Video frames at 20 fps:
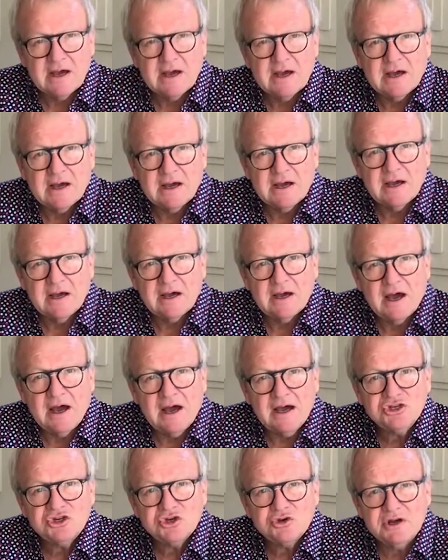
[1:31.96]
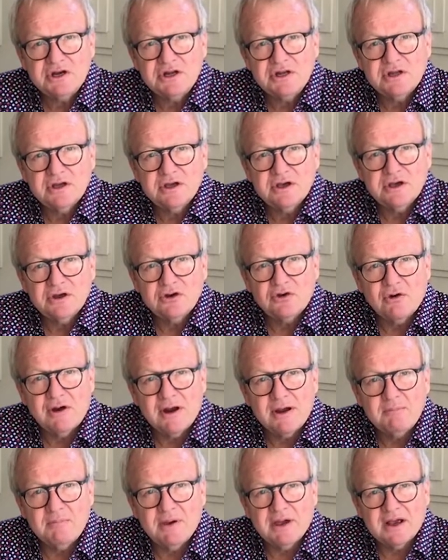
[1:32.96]
I joined
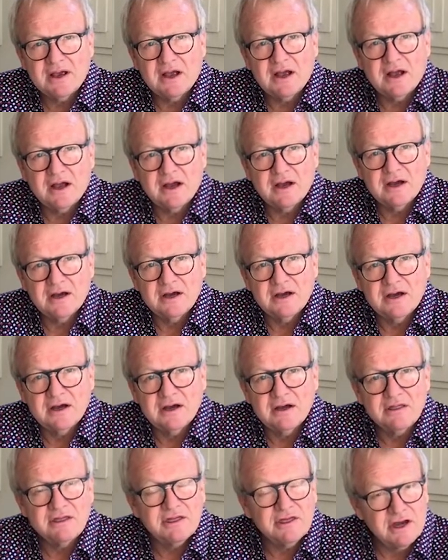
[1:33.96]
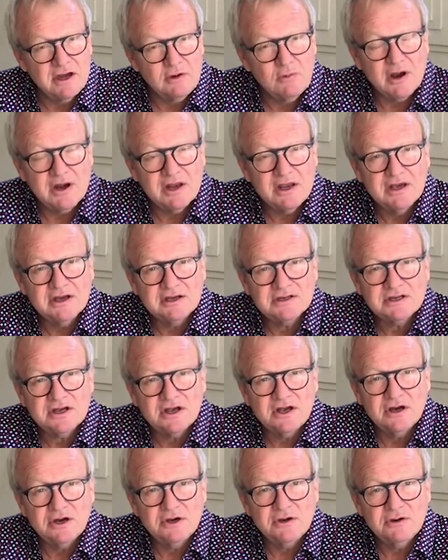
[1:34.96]
Graham Beck 31 years
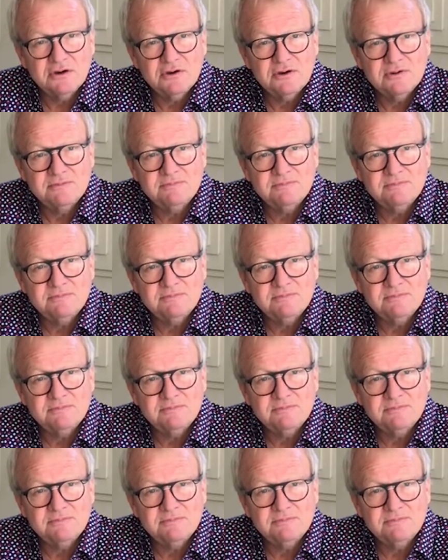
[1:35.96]
ago.